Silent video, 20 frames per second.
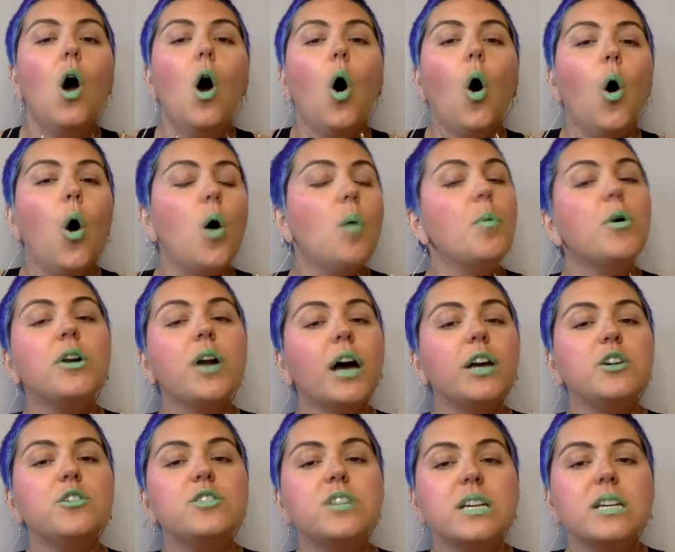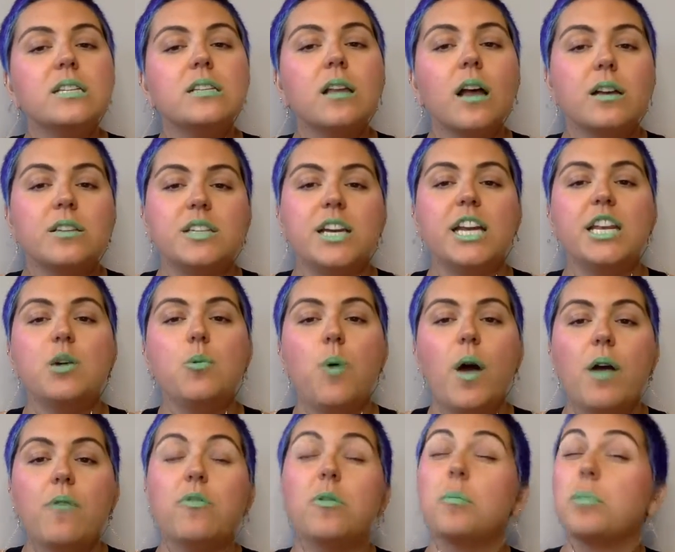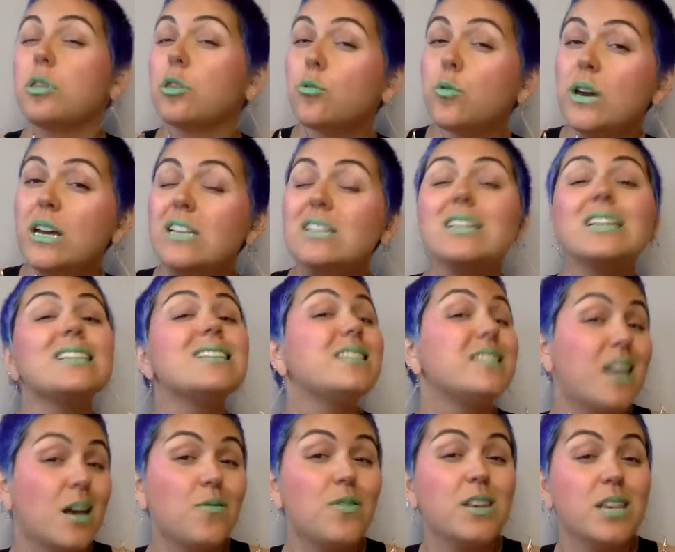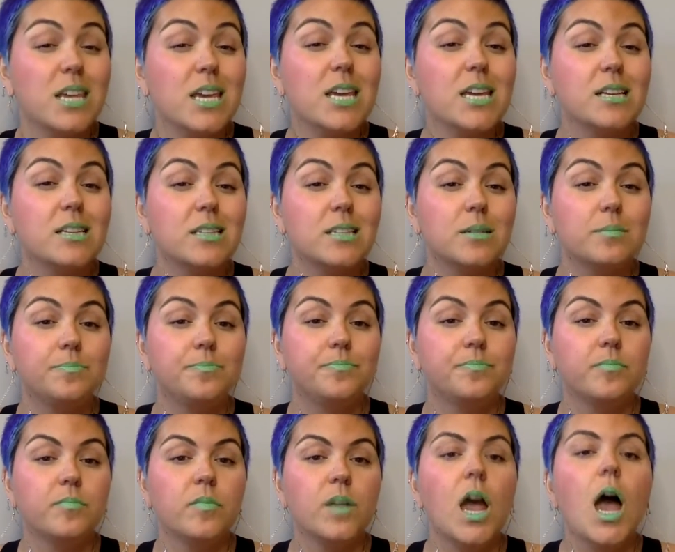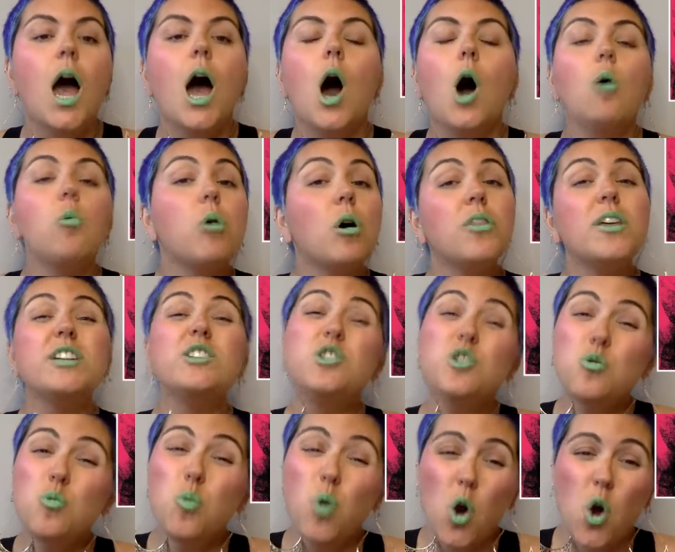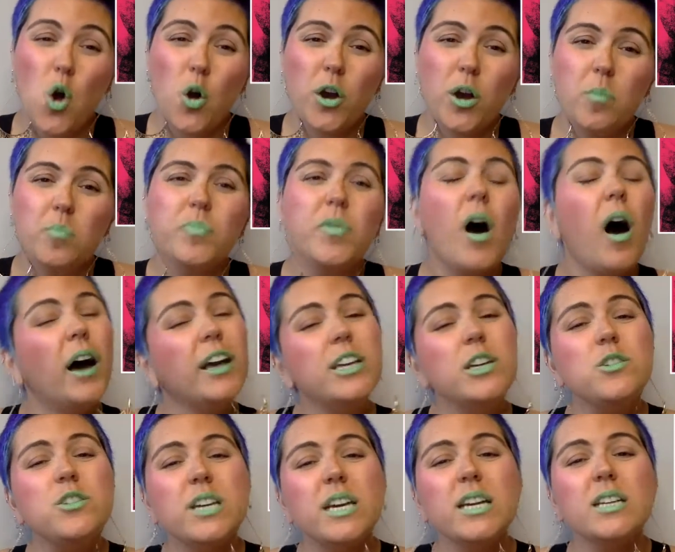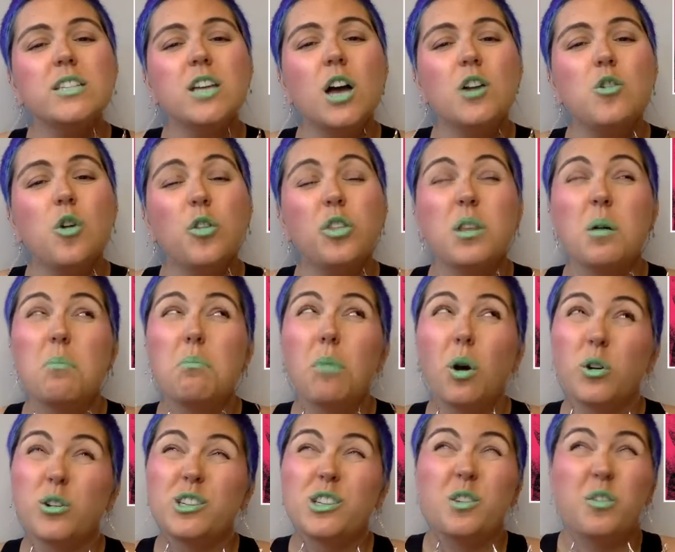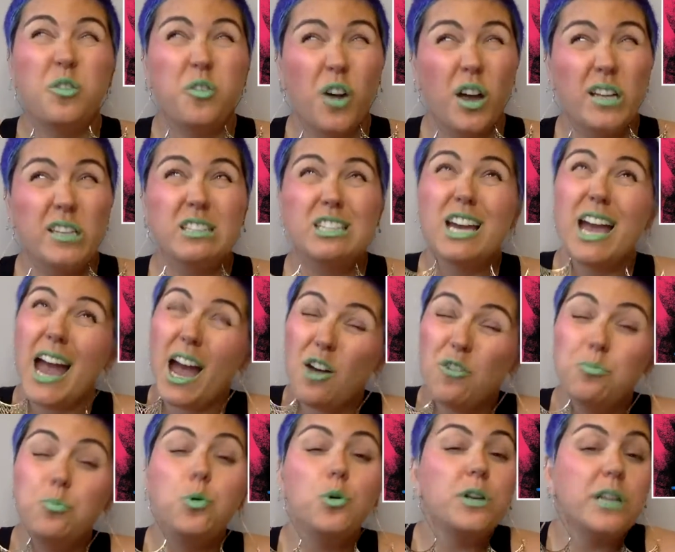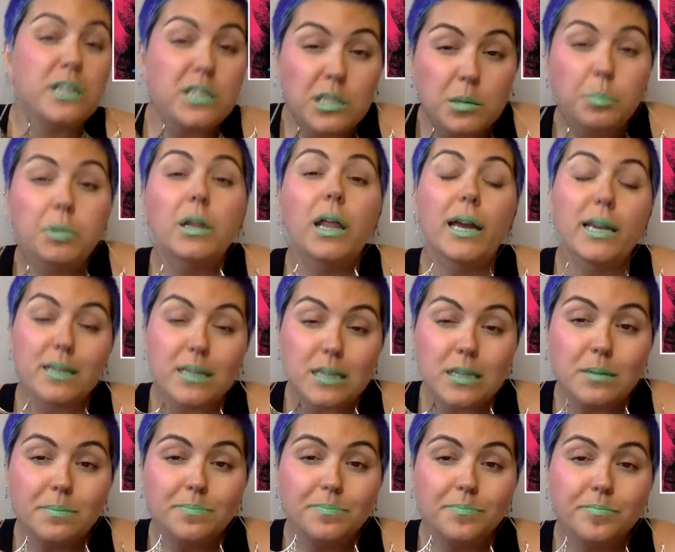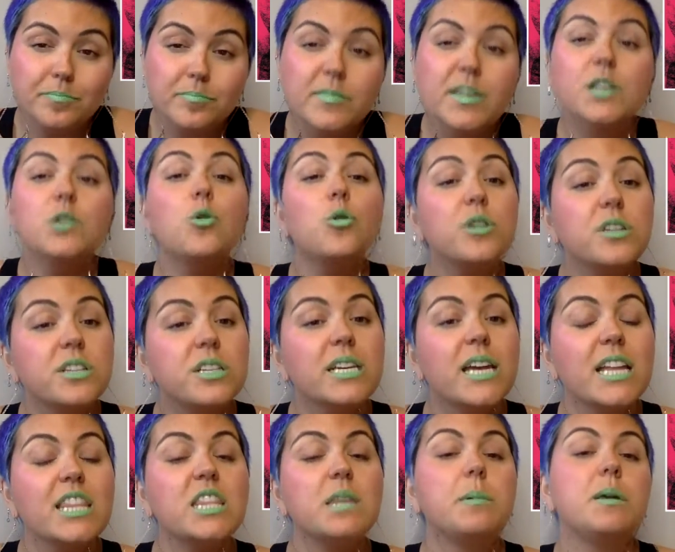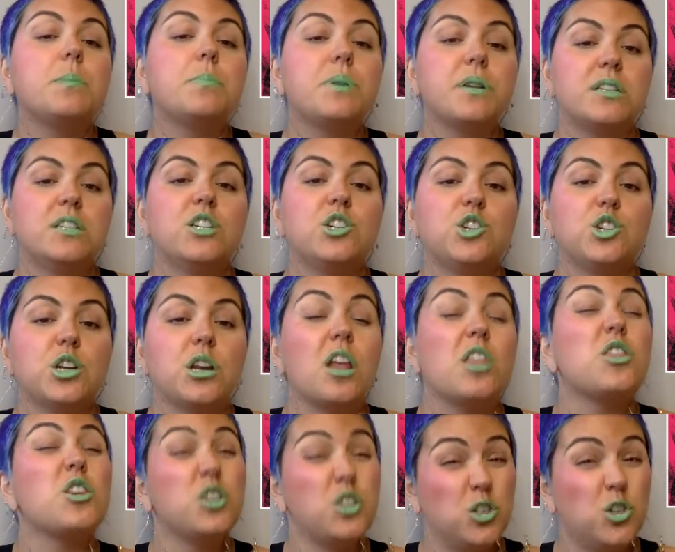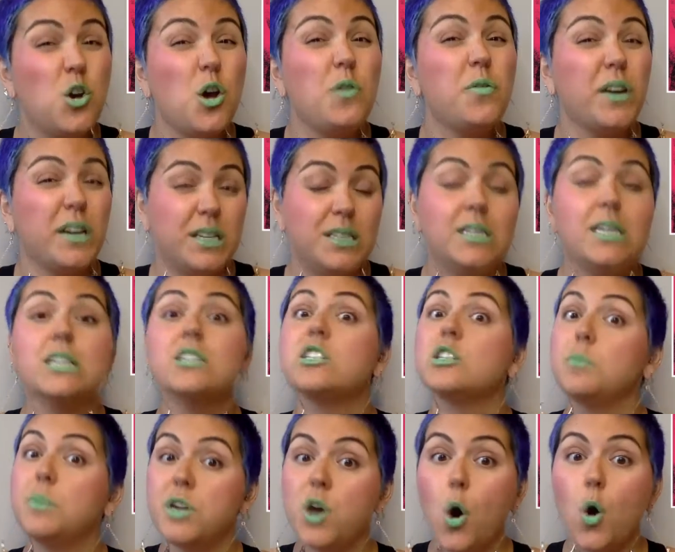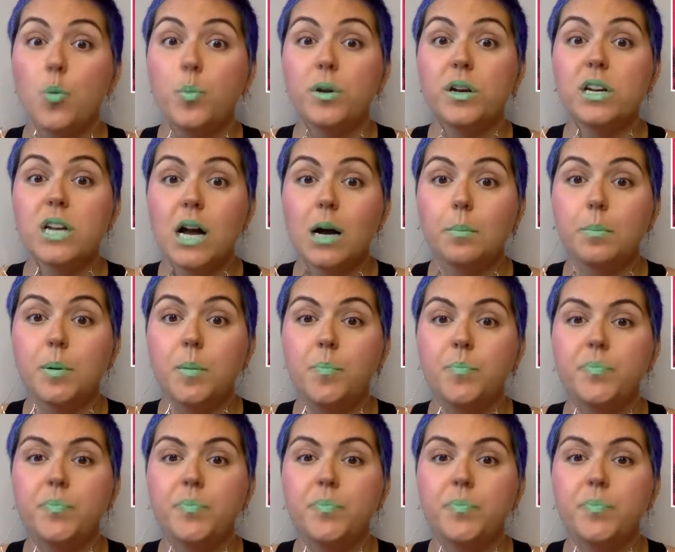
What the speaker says: Hormone IUDs last anywhere from 3 to 7 years. While they do work, IUDs are not the most fun to have put into place. In order to get them in position, the cervix needs to be opened up.